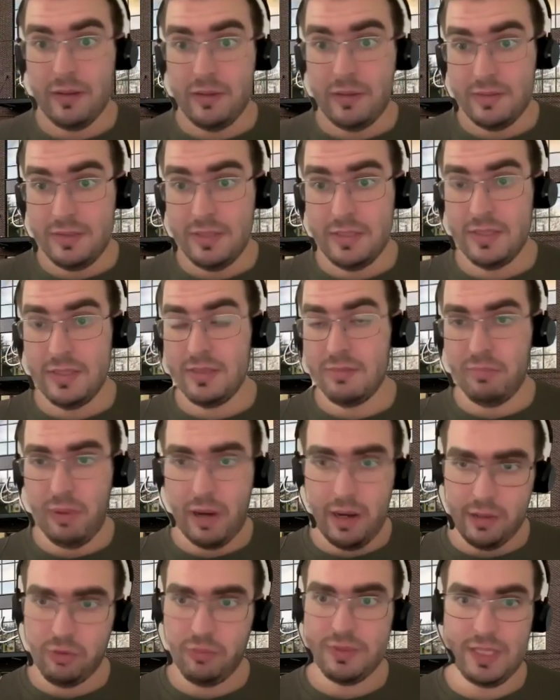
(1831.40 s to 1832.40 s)
This is
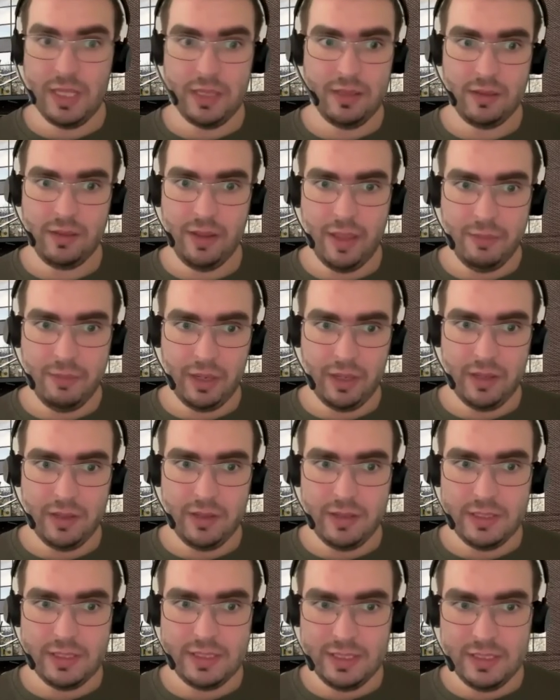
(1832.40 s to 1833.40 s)
part of standard library
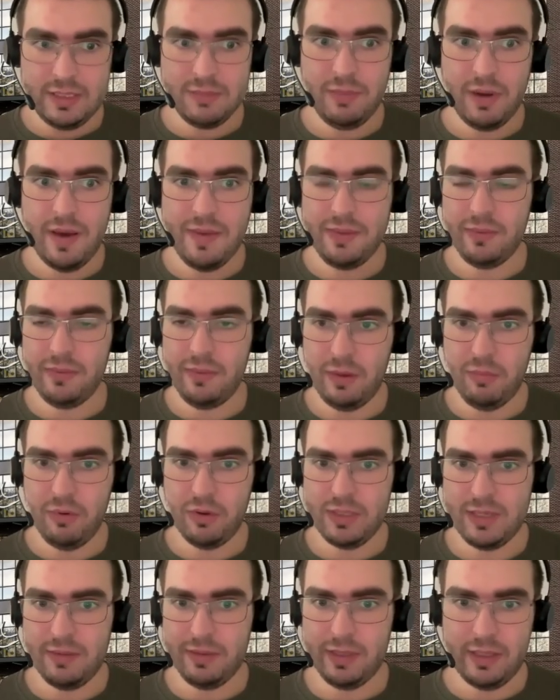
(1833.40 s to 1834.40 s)
since Python
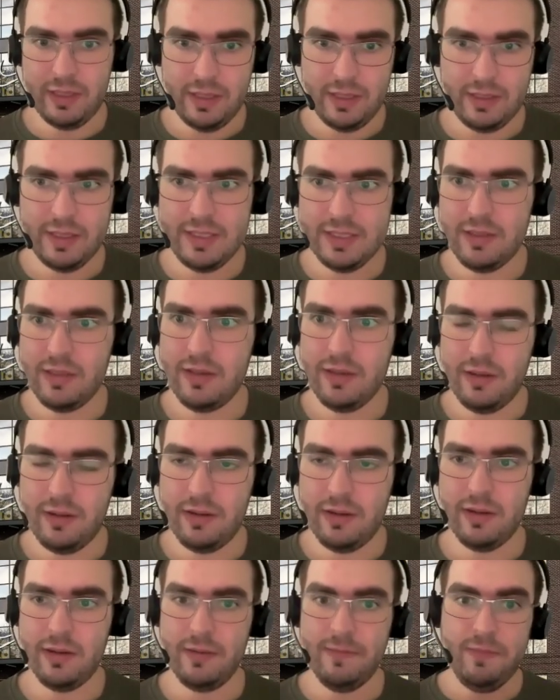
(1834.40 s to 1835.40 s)
3.7 at least,
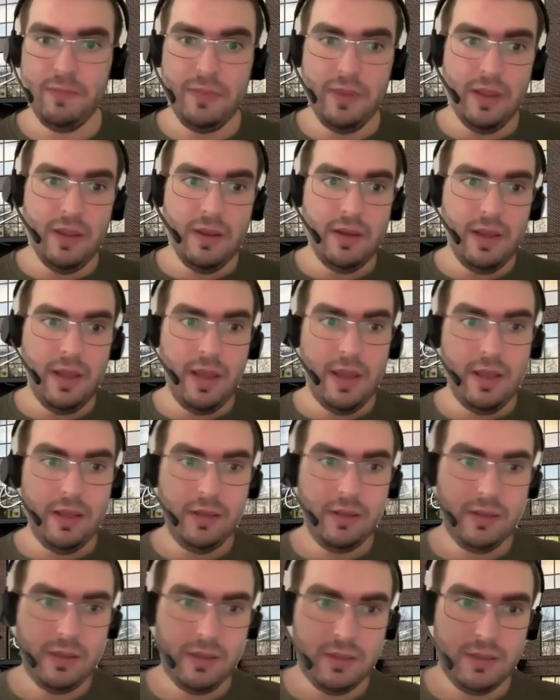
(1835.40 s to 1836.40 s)

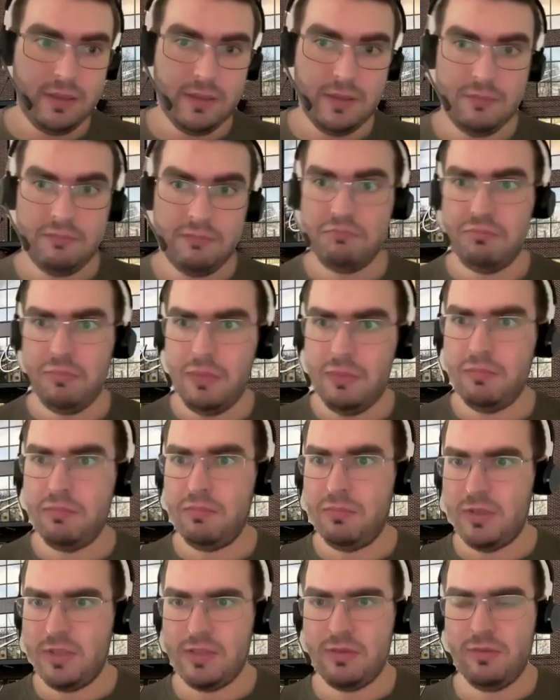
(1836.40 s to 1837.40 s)
and
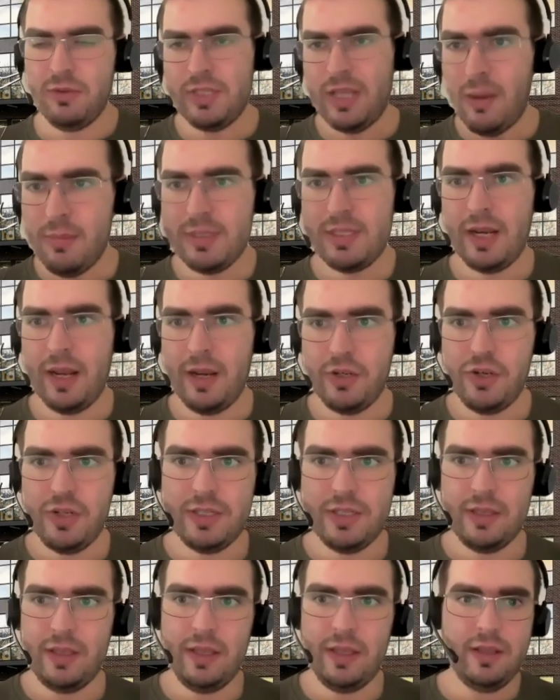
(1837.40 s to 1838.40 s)
so some strange
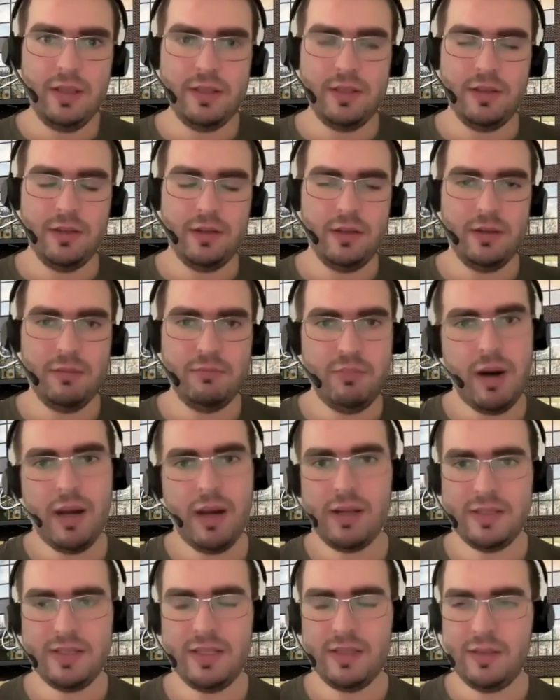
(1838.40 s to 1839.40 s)
reason it is a
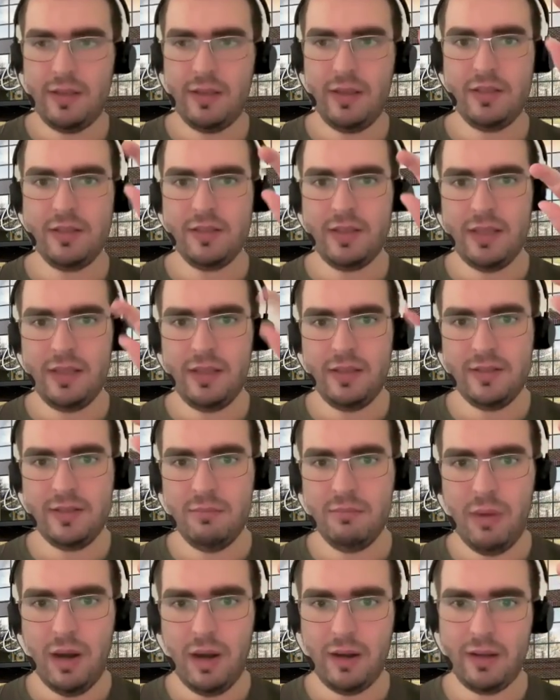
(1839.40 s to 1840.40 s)
part that is
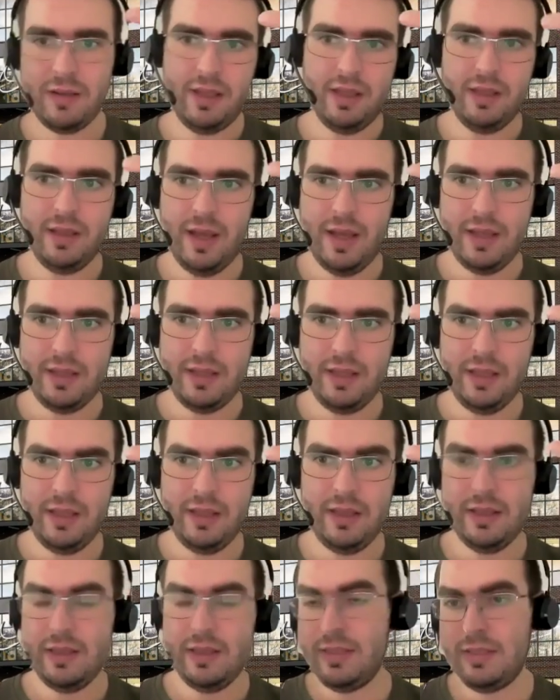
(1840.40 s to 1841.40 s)
continuously marked in
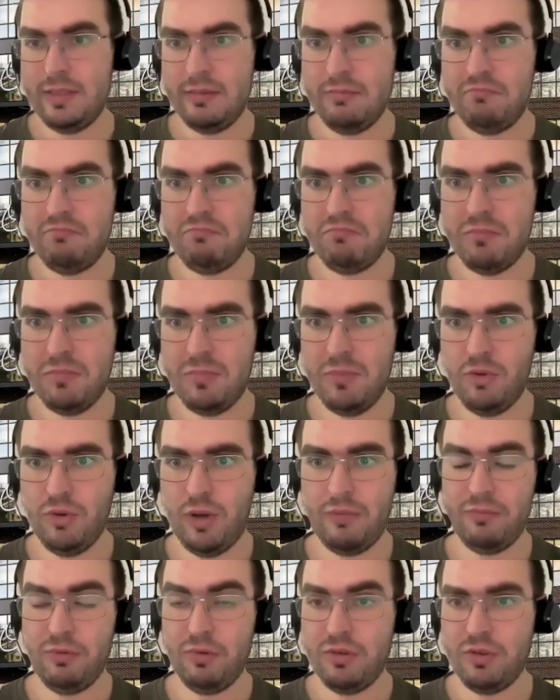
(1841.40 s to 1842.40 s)
IDE as you
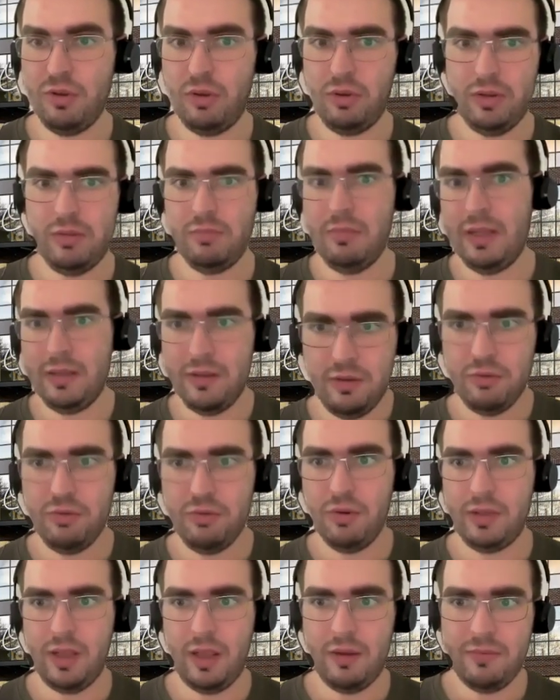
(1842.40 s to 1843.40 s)
have to install it, but you
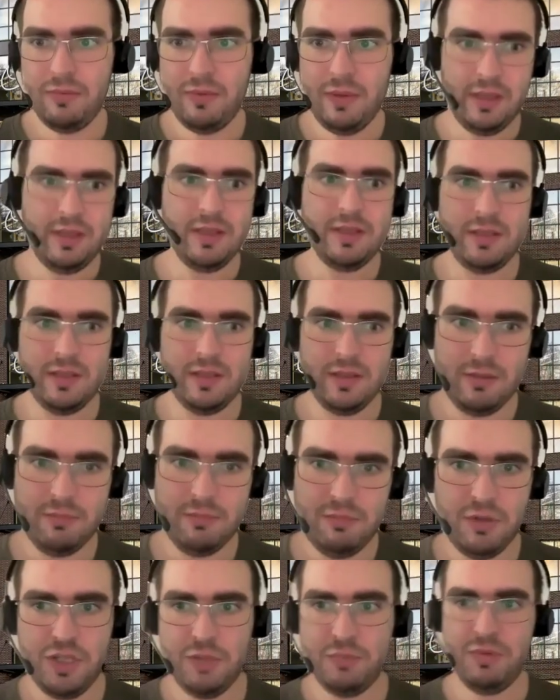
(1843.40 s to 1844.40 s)
don't have. It is
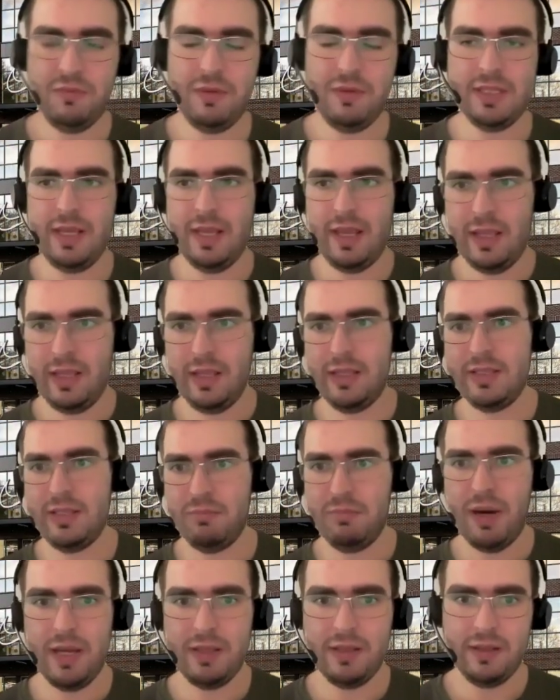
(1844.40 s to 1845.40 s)
shipped with any
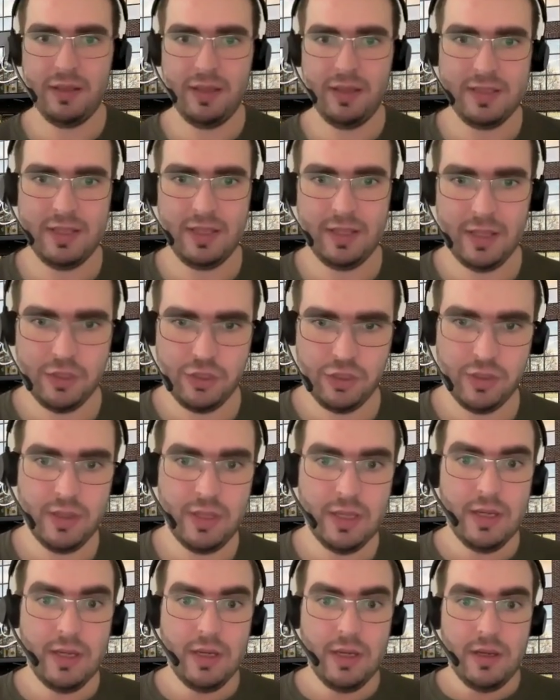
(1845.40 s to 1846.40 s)
CPython installation.
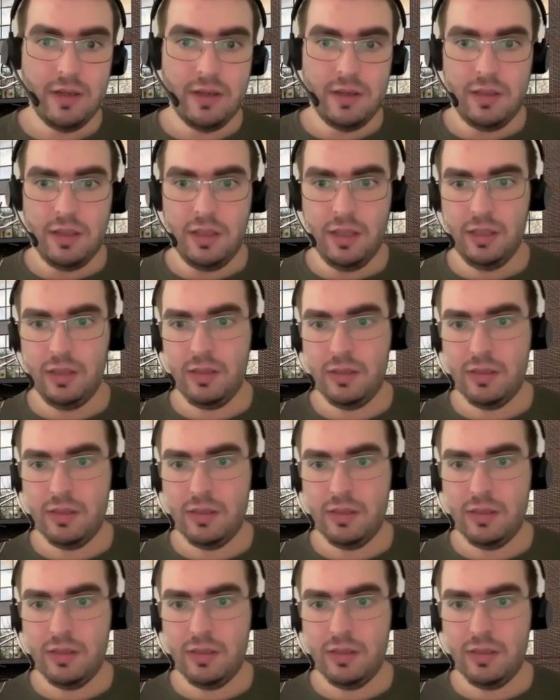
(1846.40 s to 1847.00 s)
It